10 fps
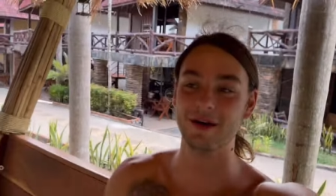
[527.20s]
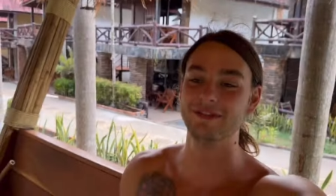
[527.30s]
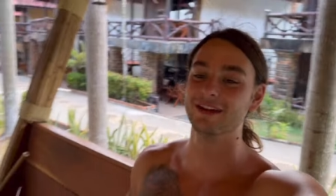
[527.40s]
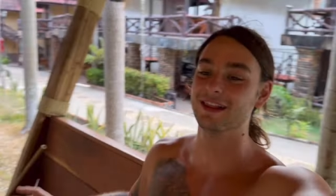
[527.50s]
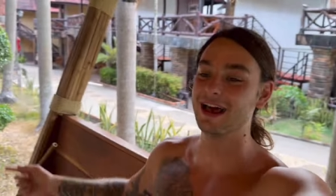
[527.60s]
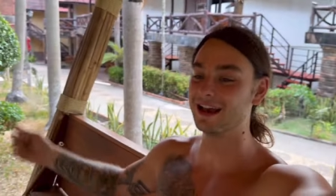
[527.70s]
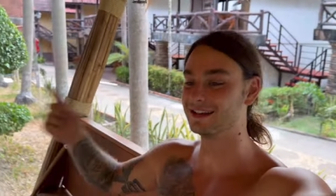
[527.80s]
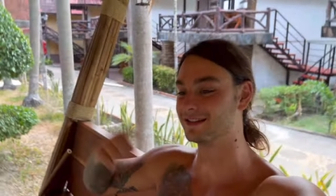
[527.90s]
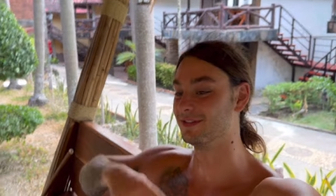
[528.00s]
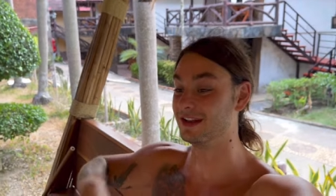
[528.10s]
if the
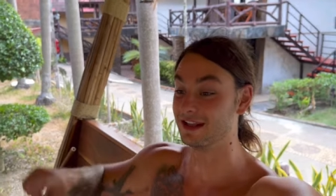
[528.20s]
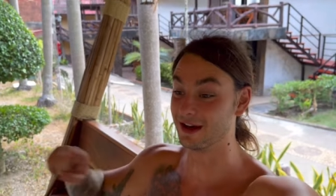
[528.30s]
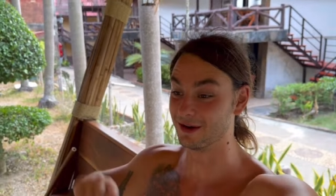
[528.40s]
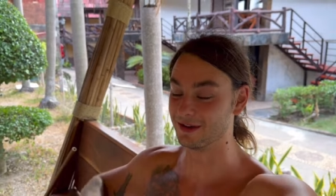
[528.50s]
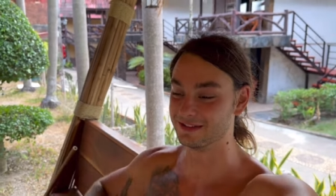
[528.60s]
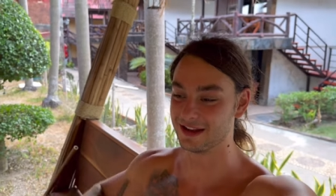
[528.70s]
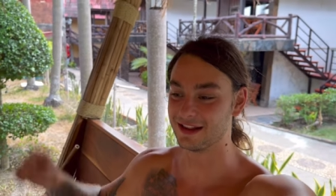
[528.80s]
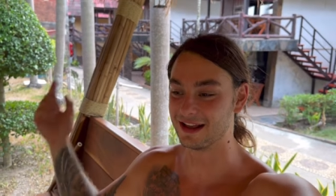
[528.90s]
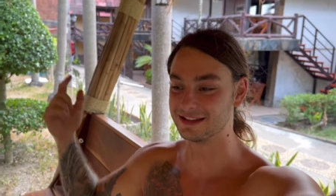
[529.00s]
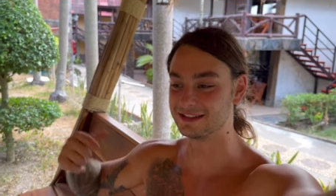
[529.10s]
last video, it's at
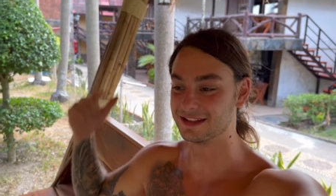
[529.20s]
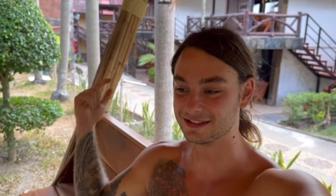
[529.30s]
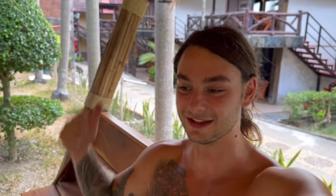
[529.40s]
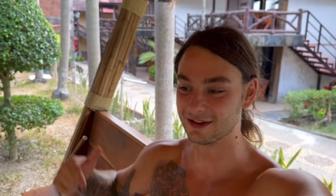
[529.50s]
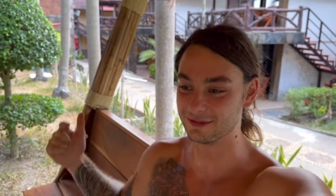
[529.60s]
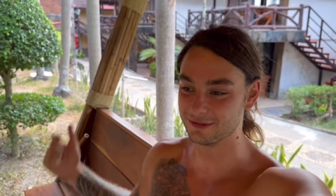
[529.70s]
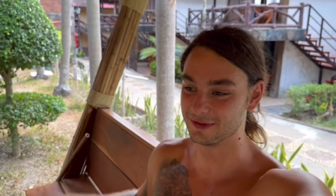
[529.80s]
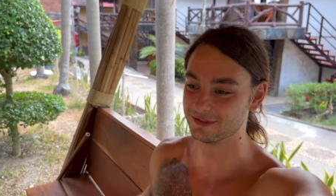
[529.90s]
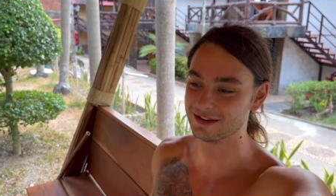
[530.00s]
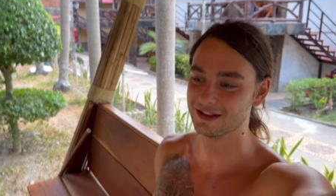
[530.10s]
like
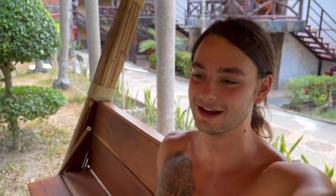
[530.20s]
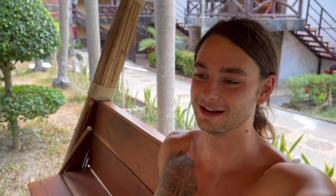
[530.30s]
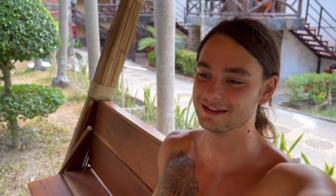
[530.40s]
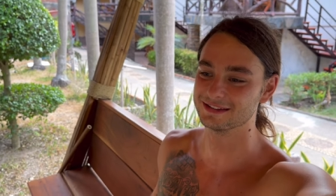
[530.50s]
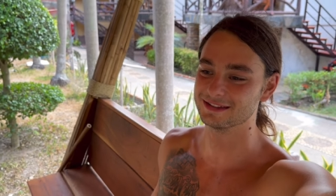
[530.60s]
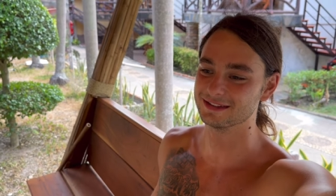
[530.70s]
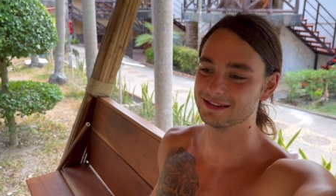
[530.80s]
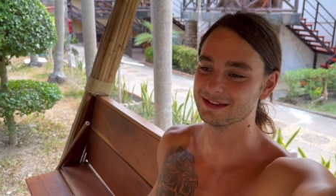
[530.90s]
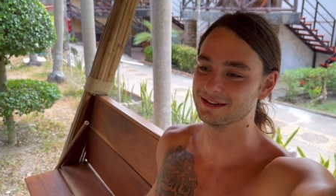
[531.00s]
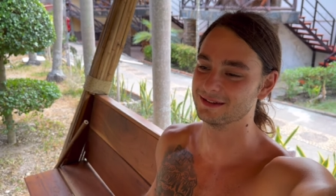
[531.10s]
650 likes.
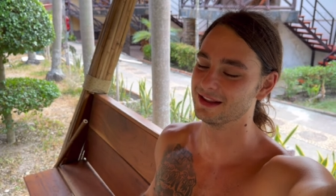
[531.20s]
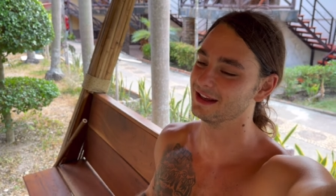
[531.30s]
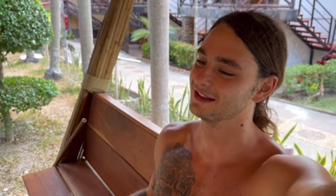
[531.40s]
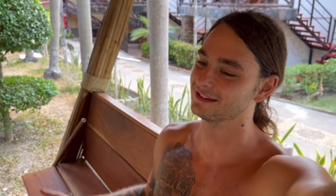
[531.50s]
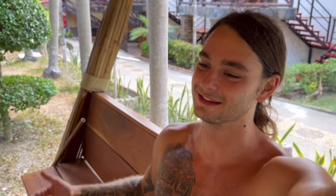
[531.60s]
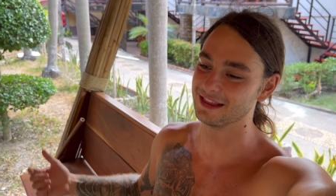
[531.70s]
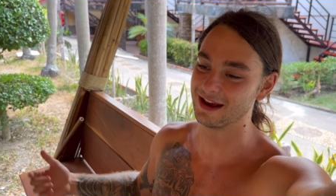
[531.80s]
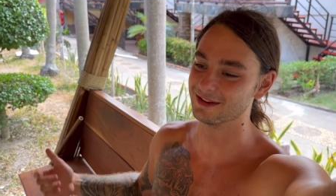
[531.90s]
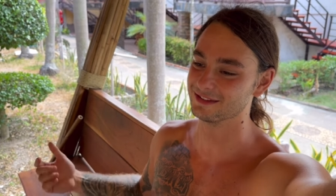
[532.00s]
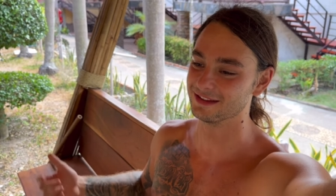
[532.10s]
Damn. That gets a
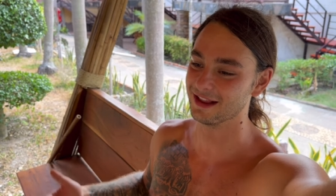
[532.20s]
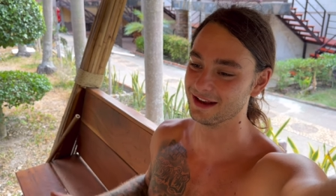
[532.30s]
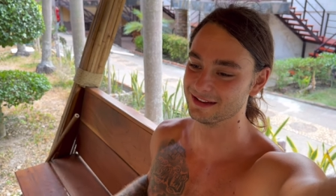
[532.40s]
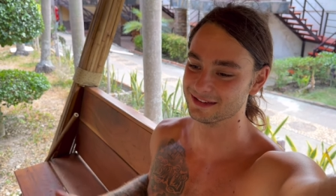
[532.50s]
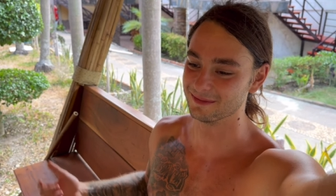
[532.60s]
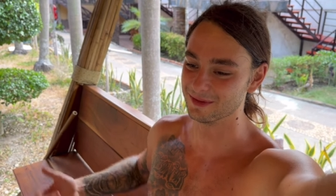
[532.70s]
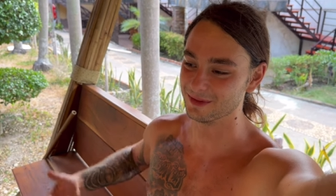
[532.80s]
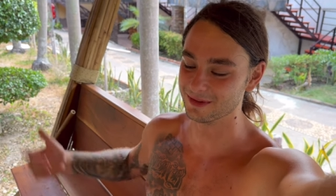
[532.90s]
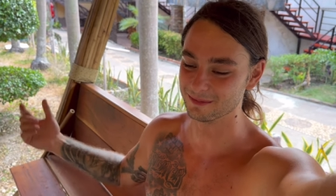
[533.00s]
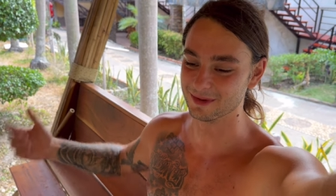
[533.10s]
thousand likes. I'm
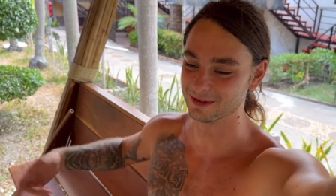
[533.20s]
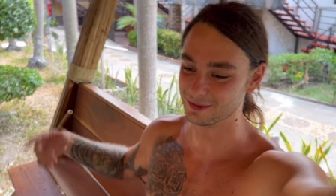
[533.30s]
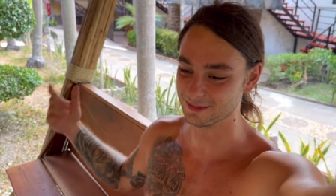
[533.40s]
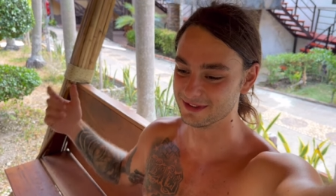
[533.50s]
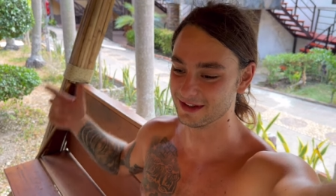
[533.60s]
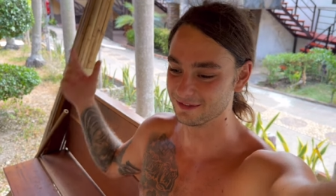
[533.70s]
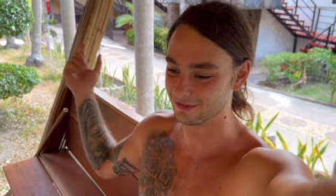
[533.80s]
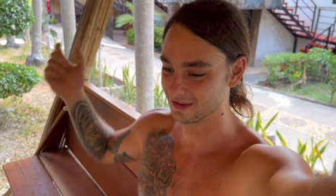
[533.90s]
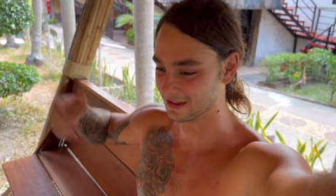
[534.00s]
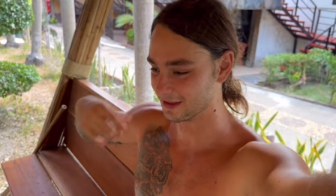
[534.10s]
doing a mushroom shake
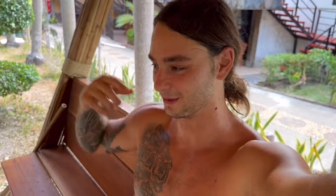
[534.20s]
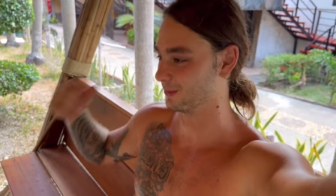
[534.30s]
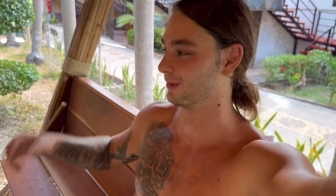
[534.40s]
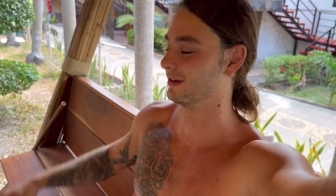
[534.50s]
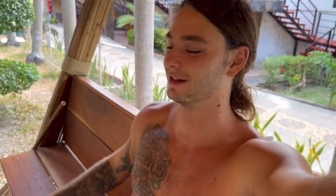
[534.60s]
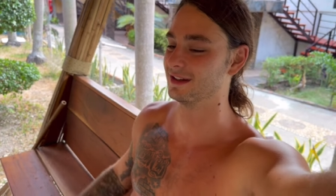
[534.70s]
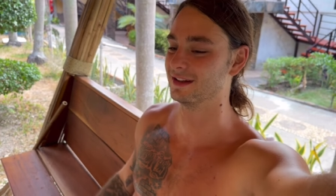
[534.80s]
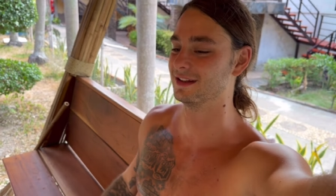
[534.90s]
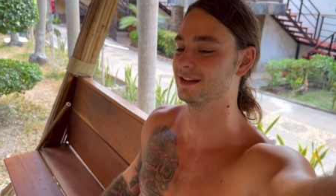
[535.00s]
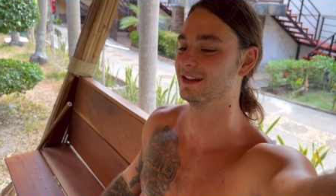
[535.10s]
video, bro.
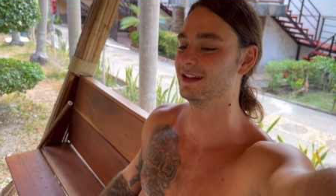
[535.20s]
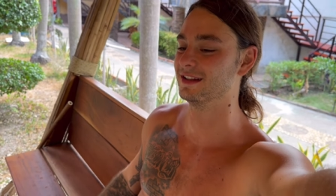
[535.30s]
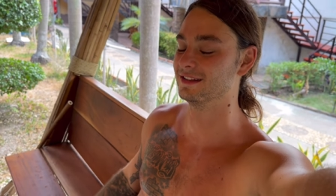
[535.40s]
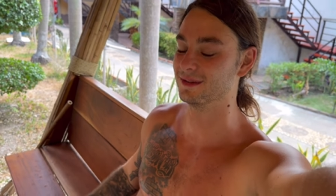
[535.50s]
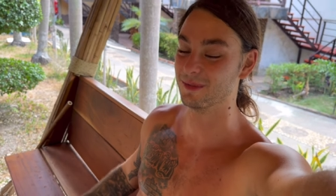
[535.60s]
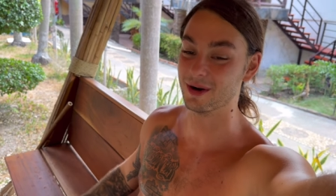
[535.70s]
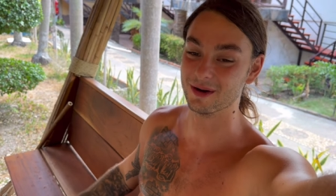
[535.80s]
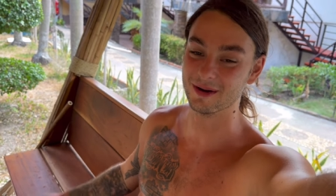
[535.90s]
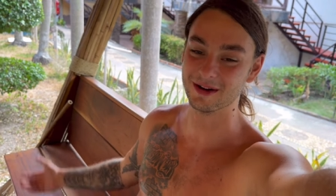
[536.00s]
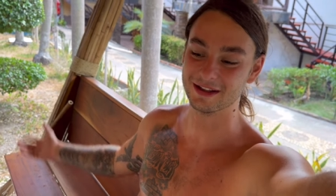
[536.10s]

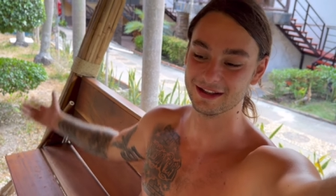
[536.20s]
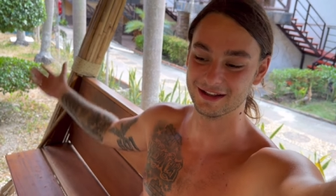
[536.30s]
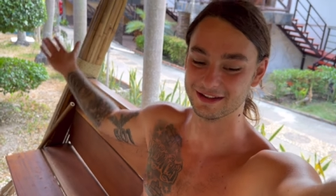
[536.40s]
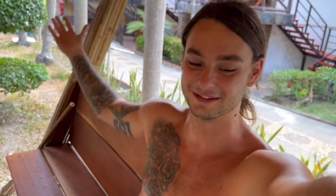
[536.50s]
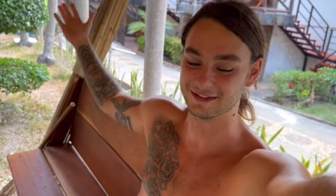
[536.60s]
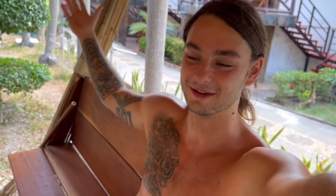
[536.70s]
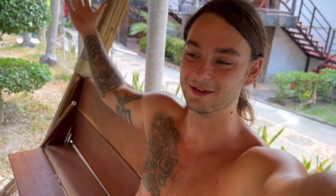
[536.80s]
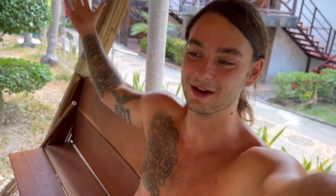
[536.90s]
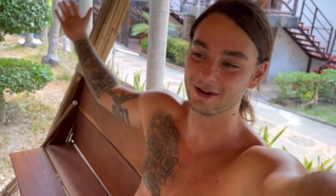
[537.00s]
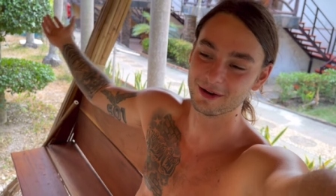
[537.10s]
Tomorrow, I guess. So
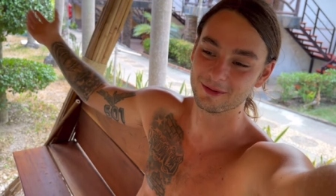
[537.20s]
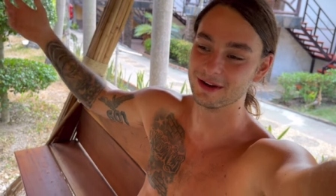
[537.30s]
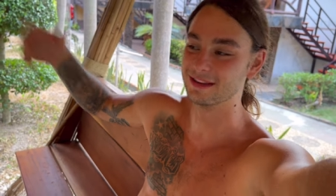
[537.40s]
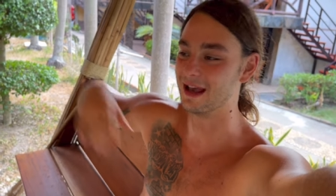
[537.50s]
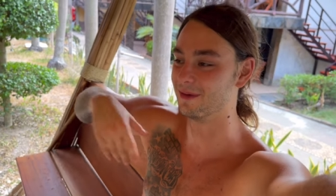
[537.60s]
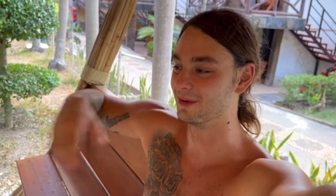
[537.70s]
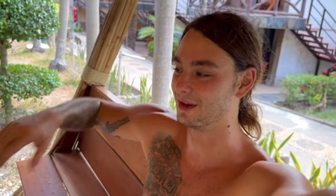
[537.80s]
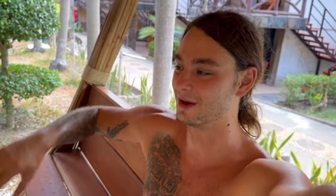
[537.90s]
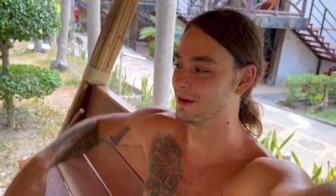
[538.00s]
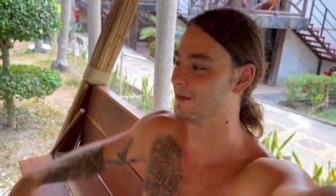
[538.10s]
y'all go run that one
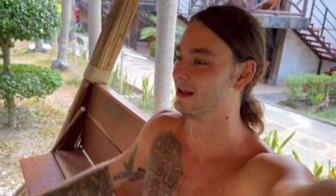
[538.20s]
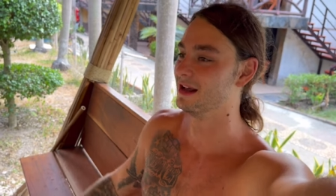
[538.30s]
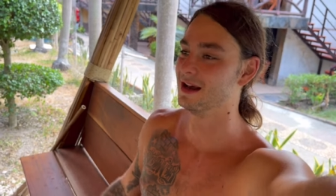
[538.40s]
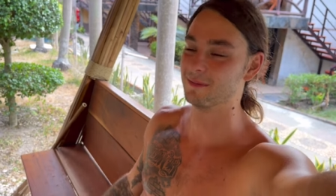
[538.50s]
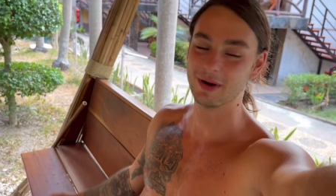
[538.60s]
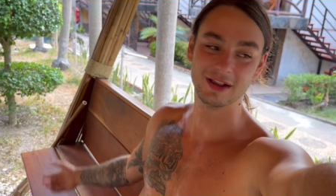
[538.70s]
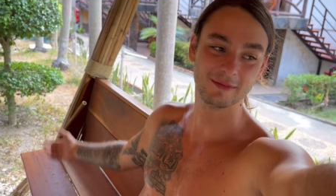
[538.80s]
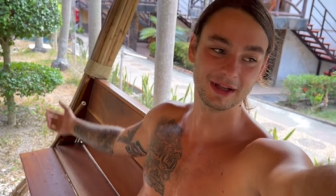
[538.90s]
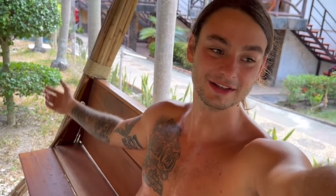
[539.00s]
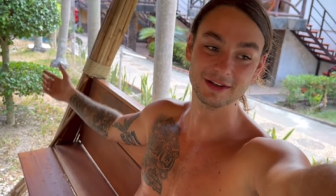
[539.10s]
up. I'm probably
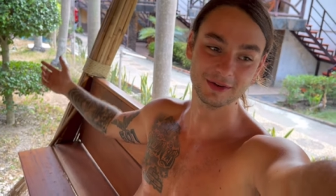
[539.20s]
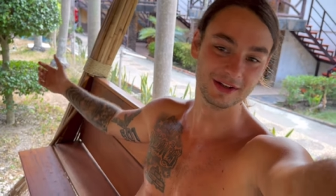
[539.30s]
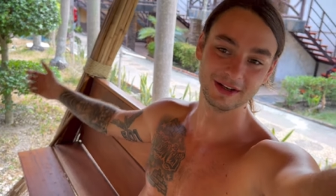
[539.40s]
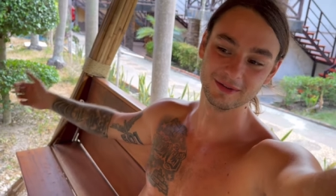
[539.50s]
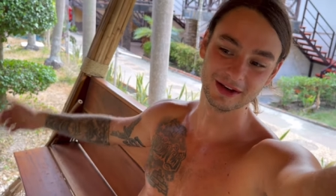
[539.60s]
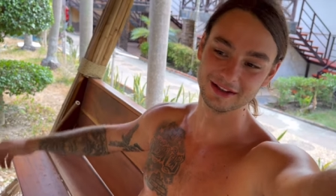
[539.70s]
about to do it anyway